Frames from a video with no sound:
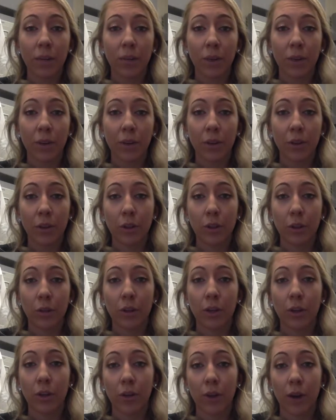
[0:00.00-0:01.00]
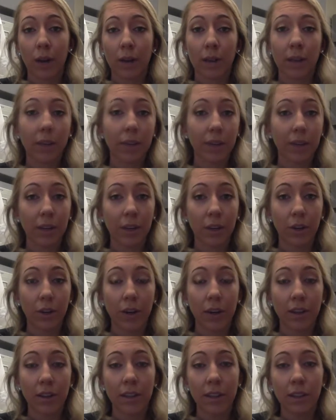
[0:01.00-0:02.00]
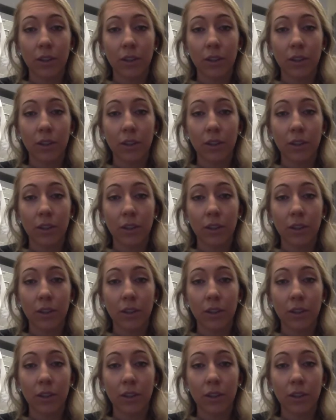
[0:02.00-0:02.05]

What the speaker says: whether you do it correctly or incorrectly,